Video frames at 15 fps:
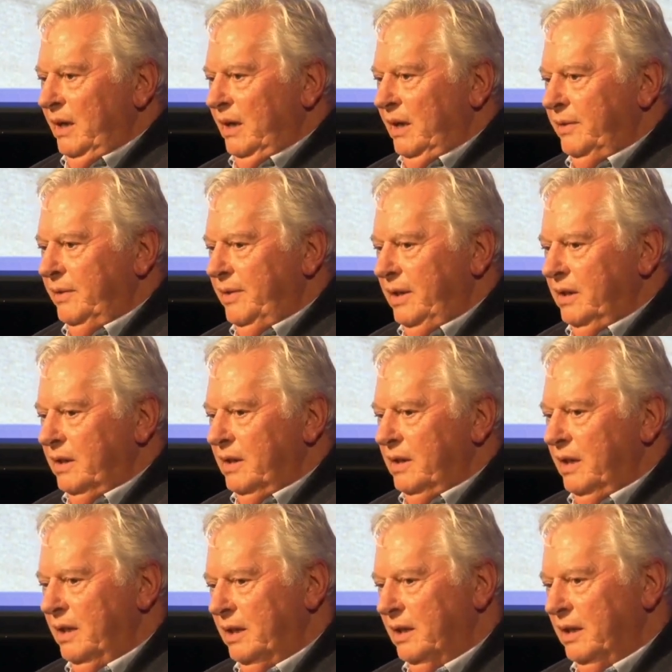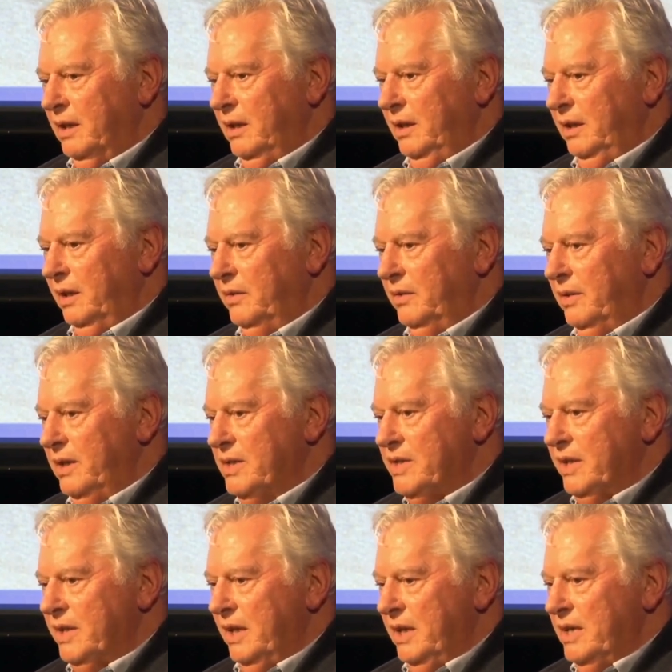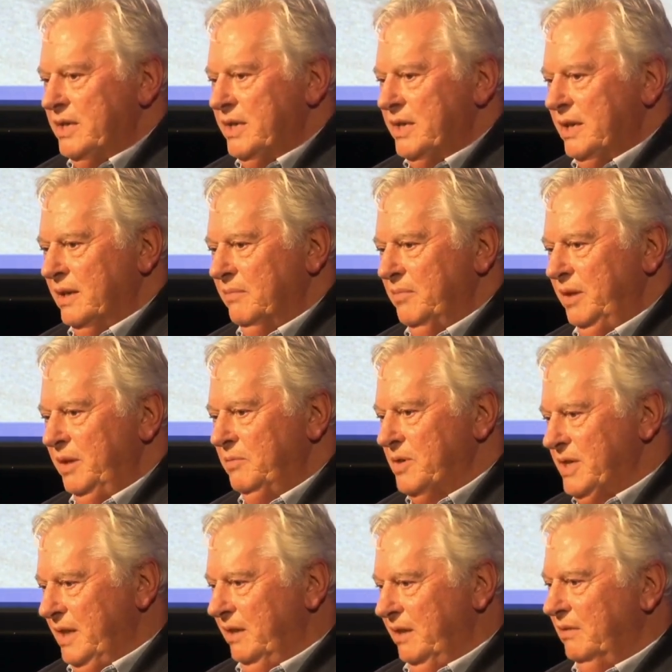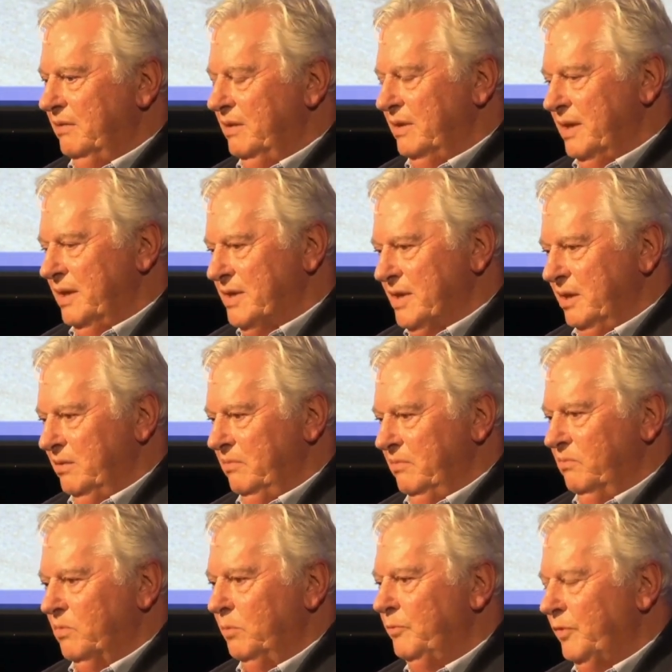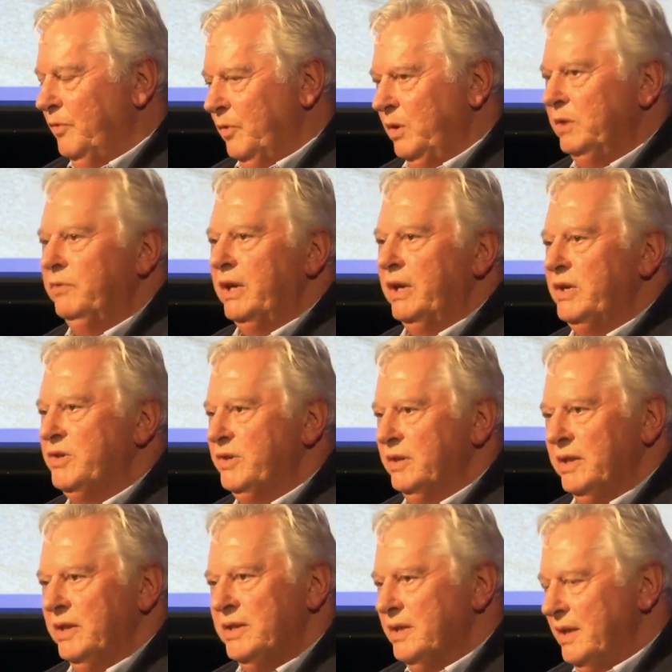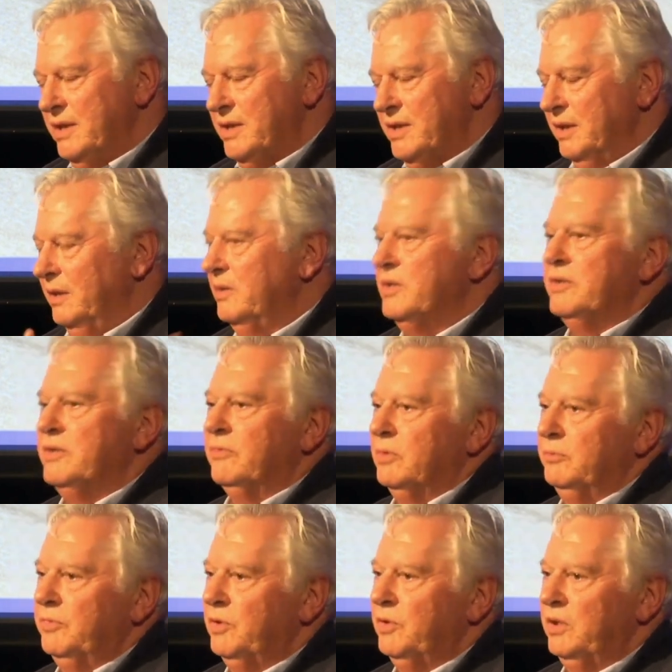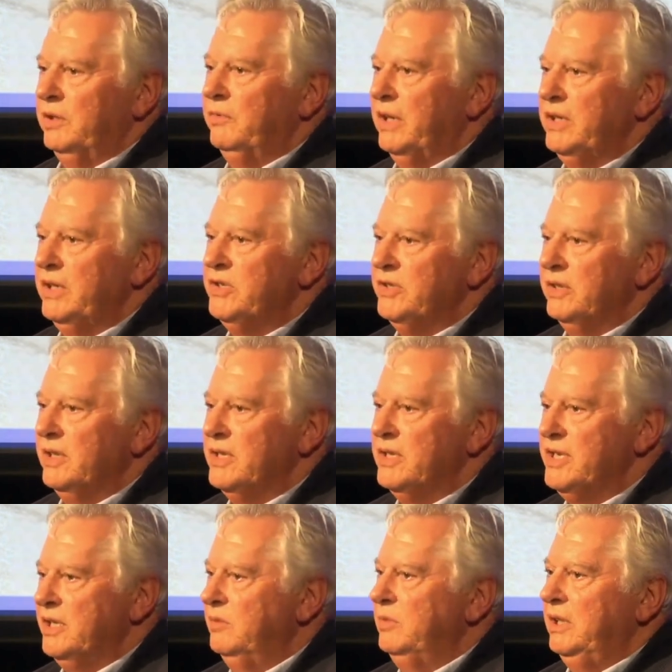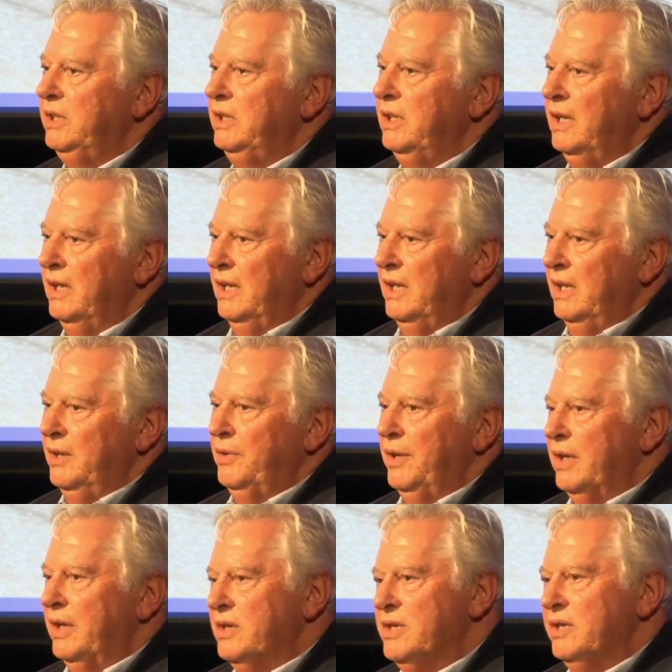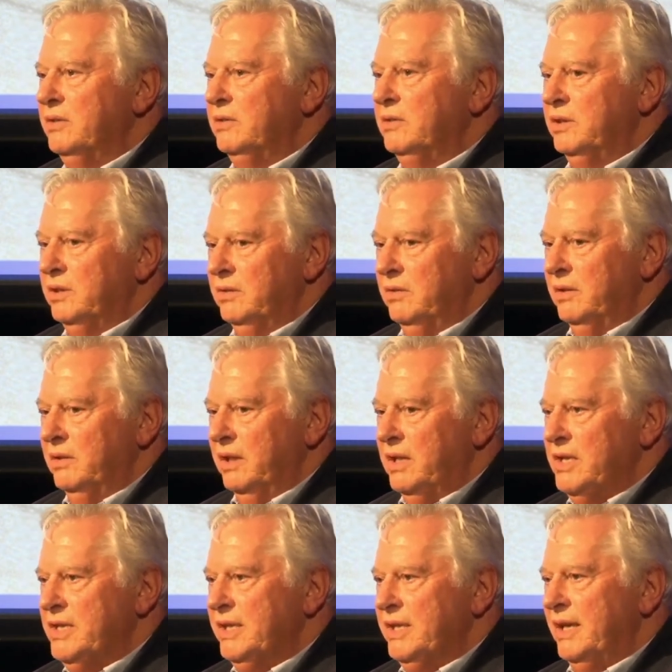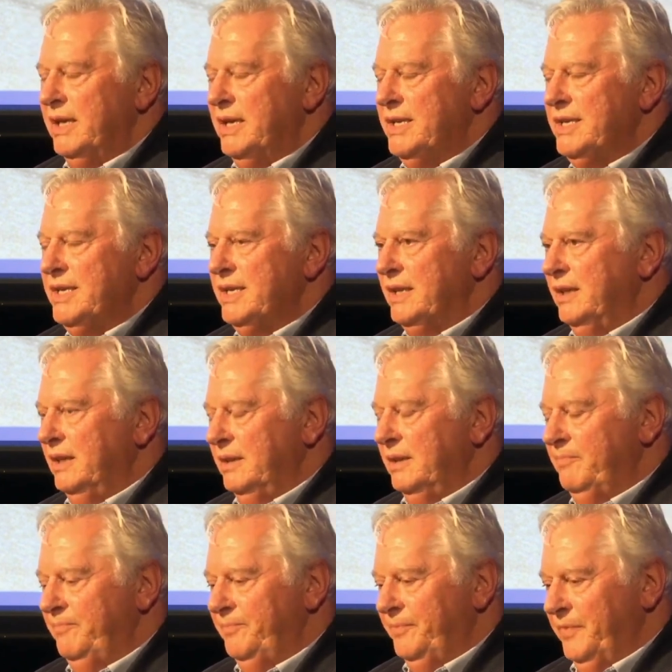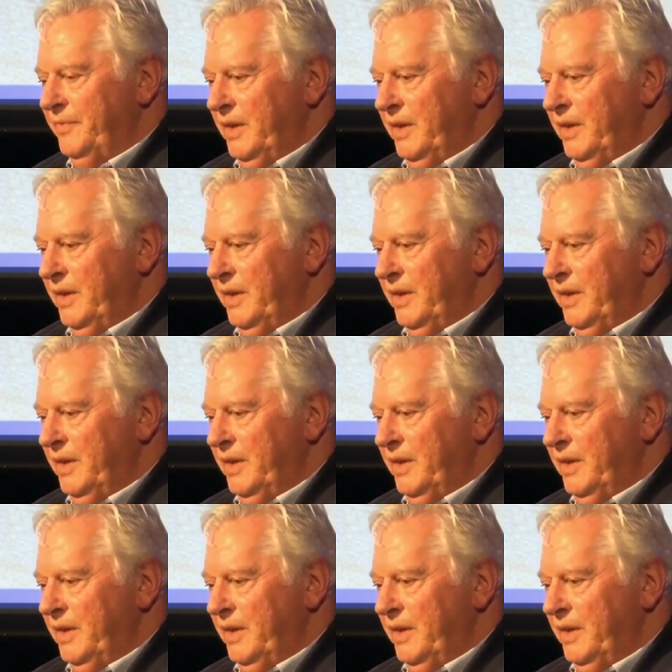I think, you know, these days people say, oh, there's no room for innovation. There's, there's loads of room for innovation. There's so many things you can do these days. Um,